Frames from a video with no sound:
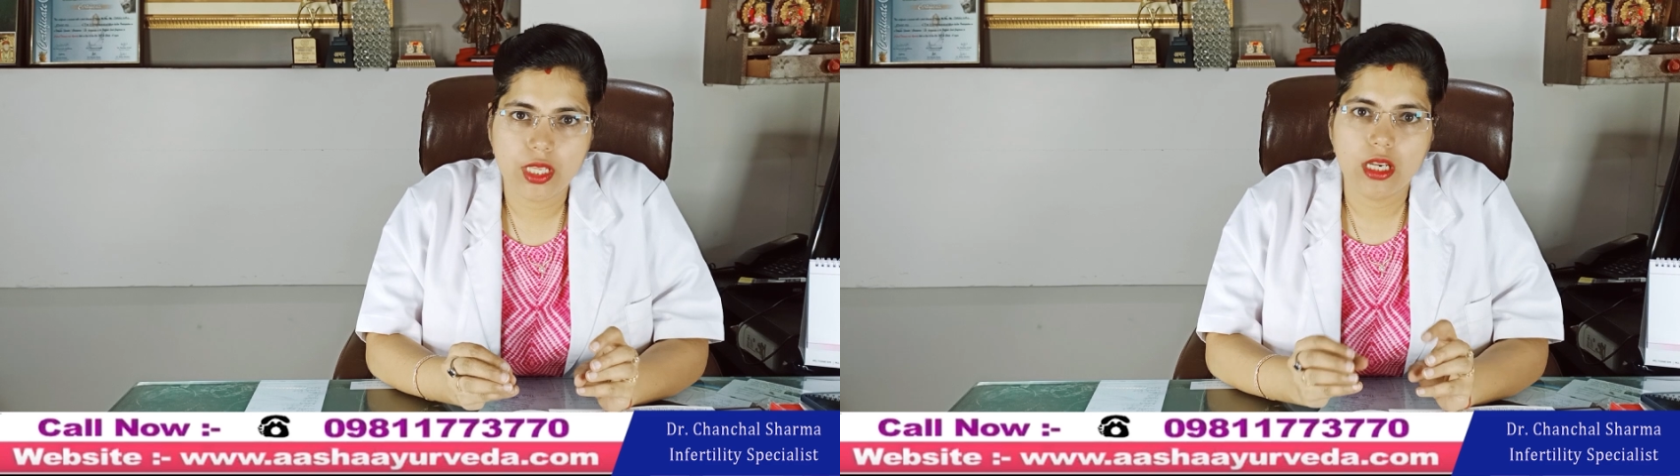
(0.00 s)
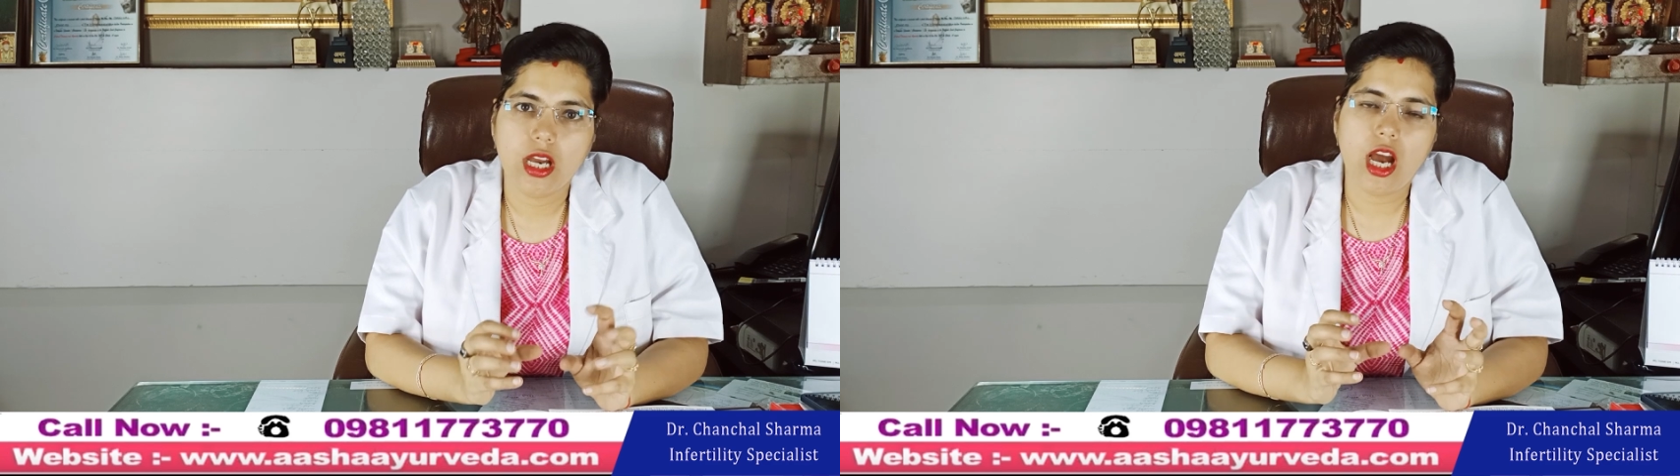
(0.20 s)

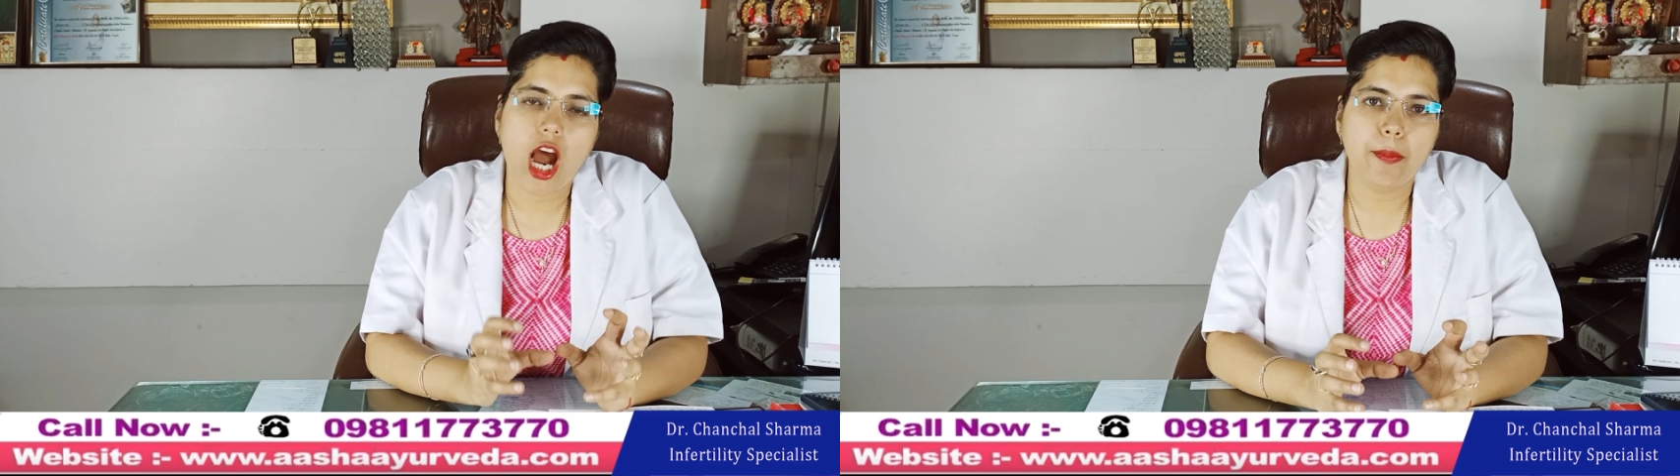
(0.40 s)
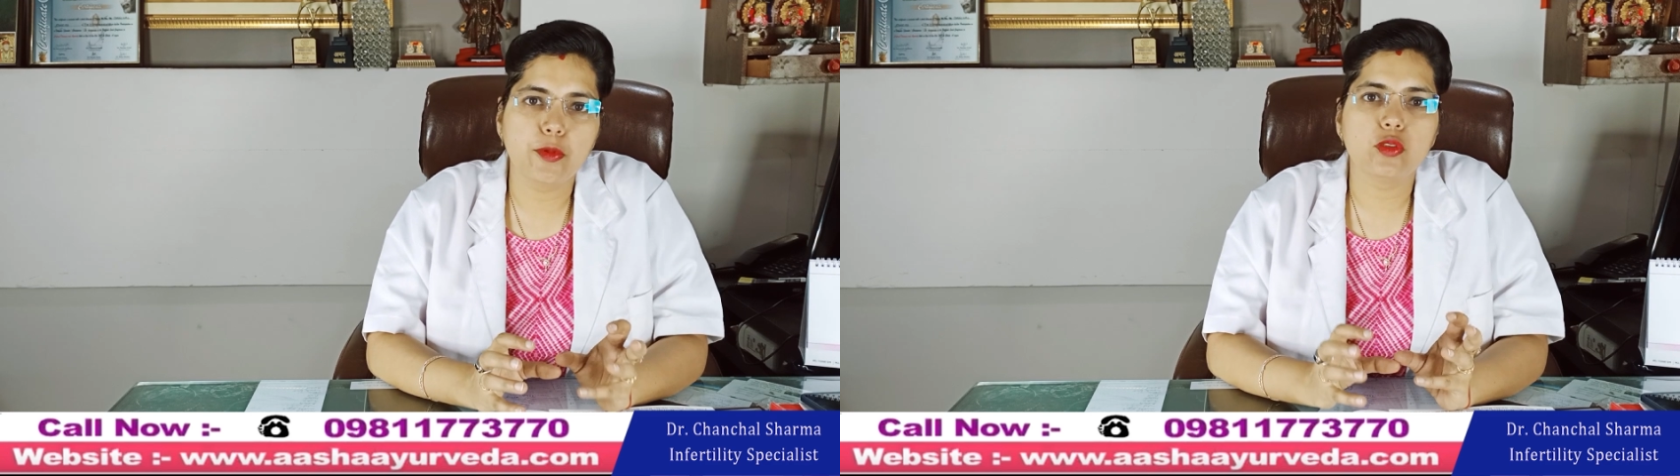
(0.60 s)
Up
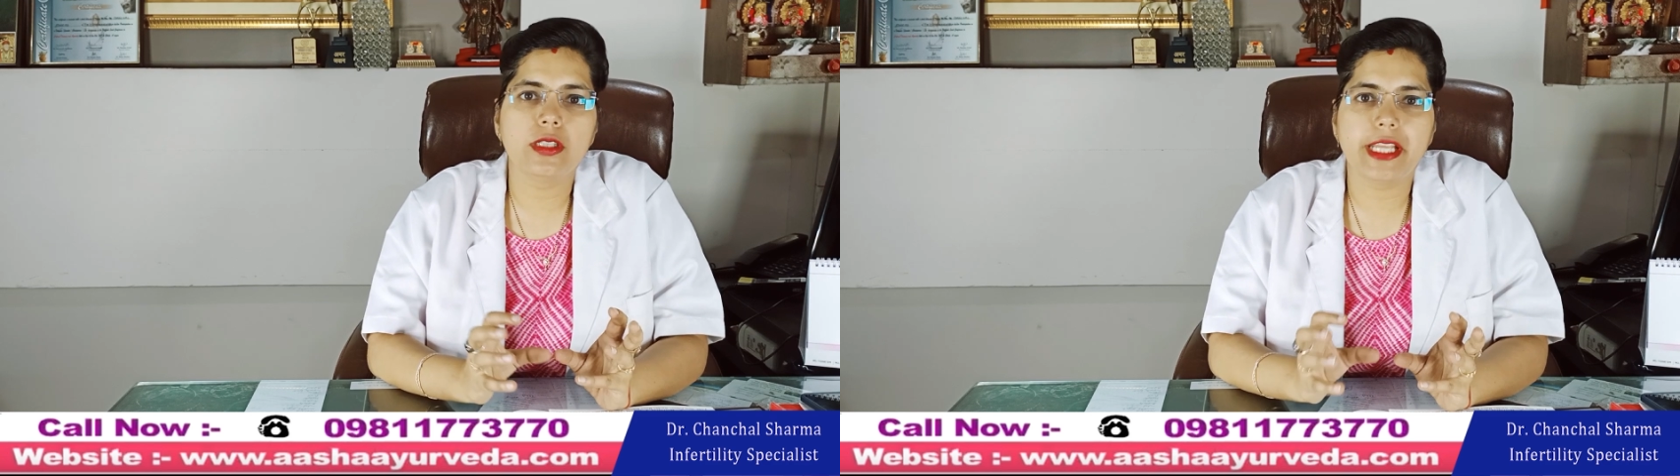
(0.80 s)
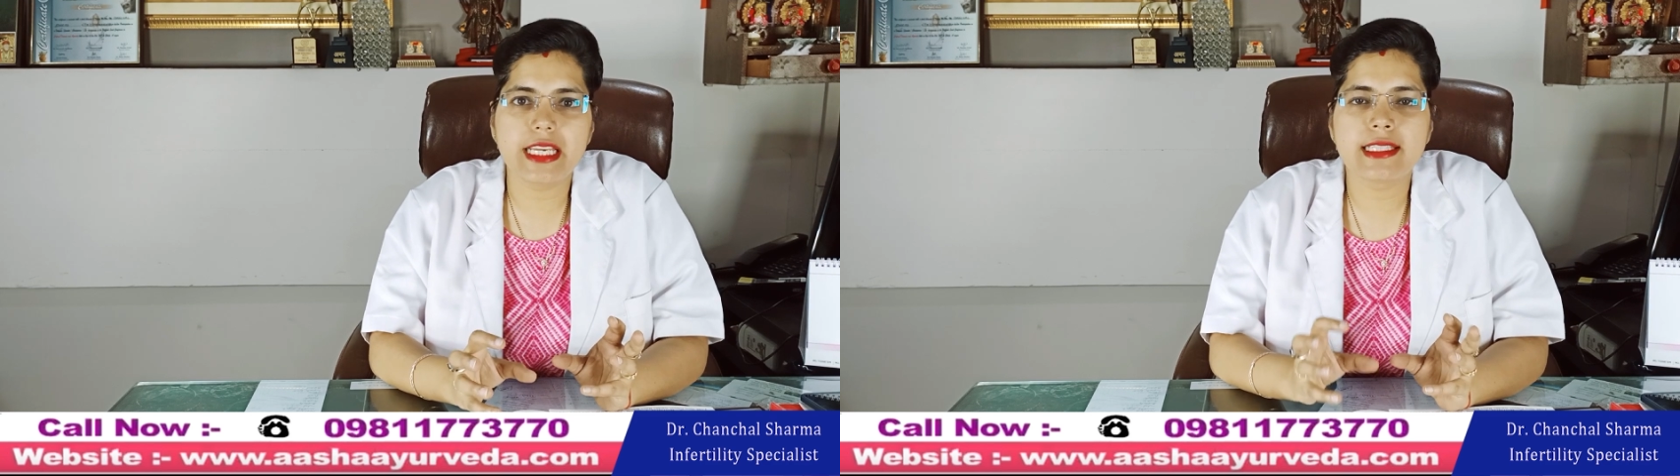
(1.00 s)
to the day
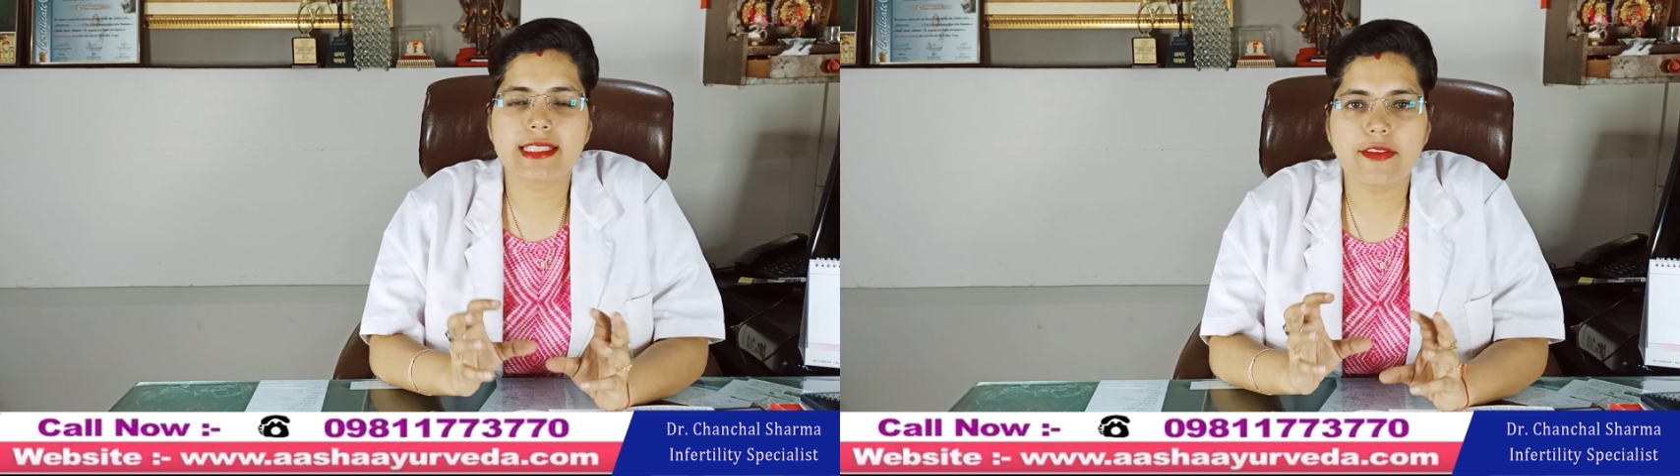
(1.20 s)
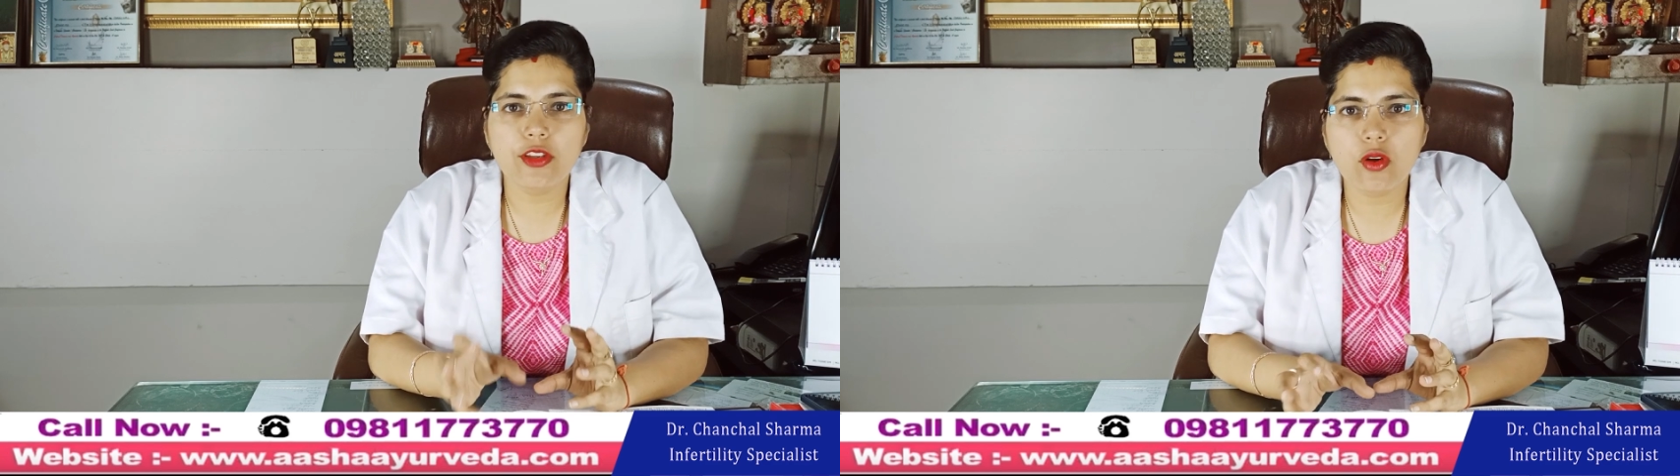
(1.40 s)

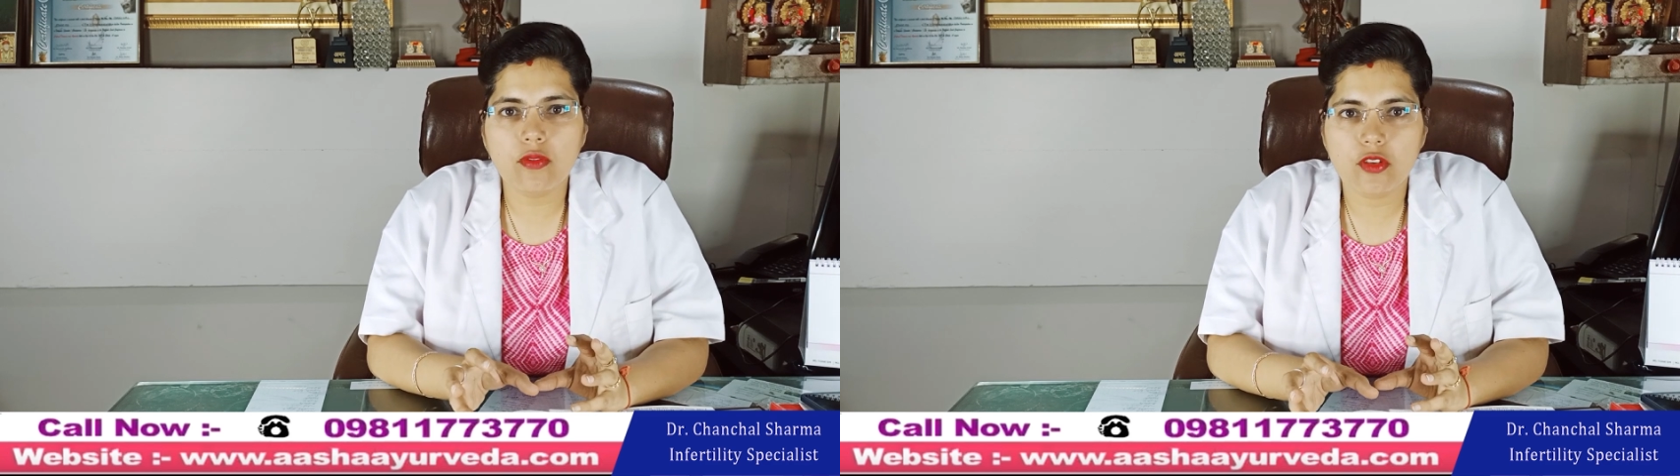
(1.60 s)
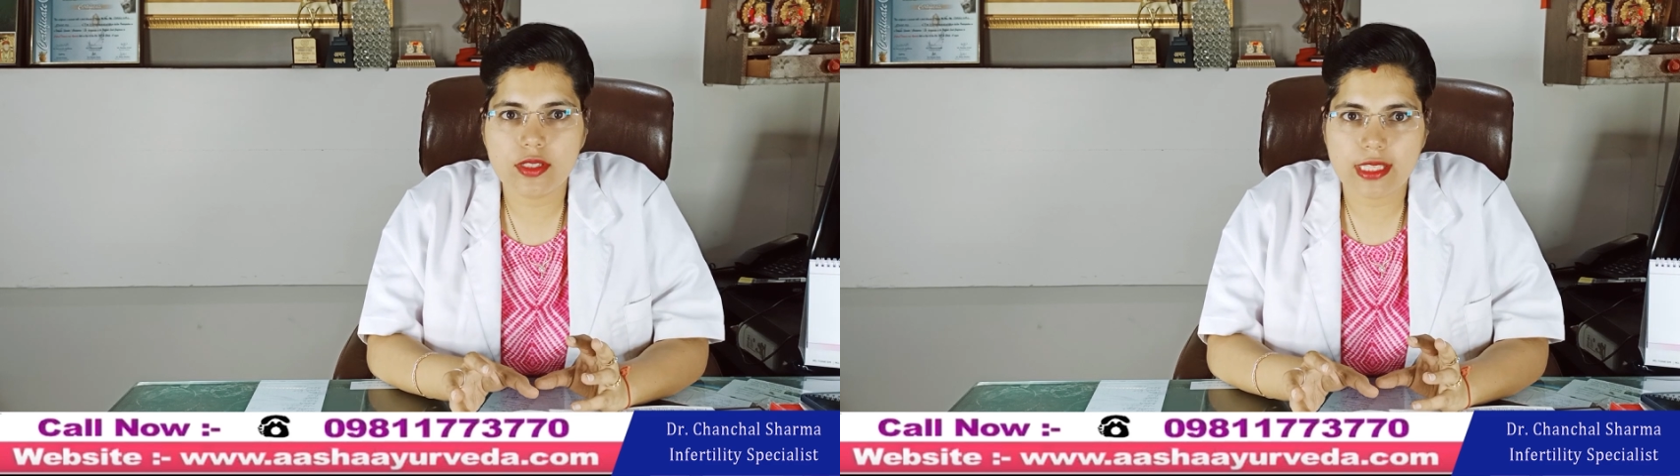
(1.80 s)
7 of your
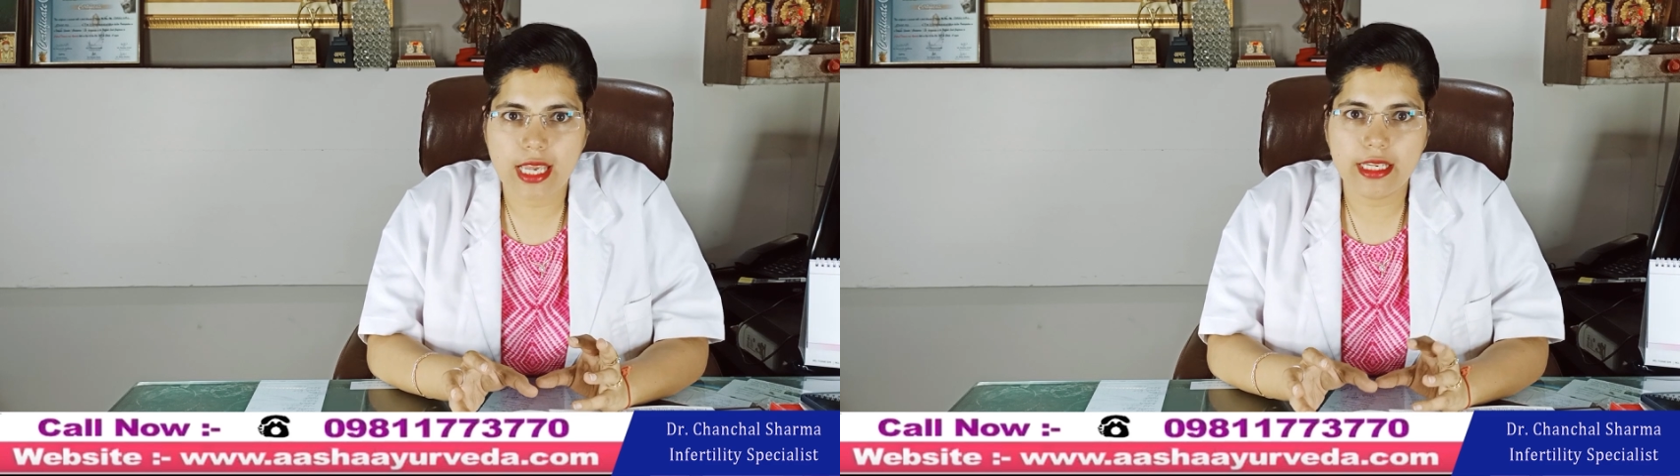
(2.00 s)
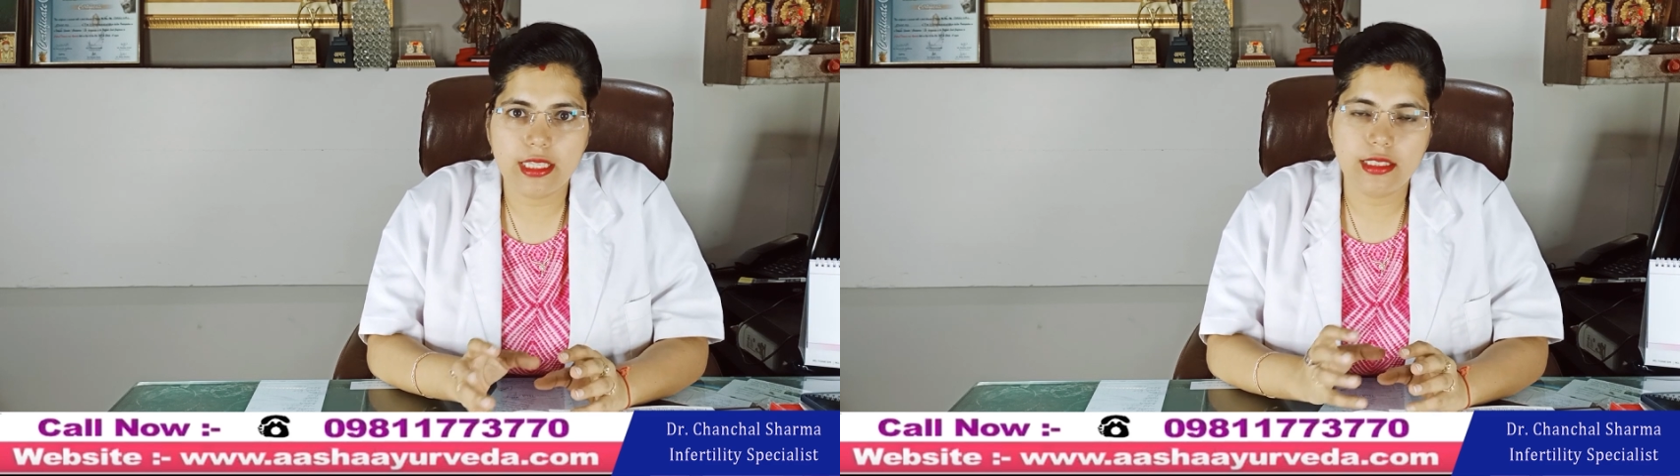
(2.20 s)
cycle,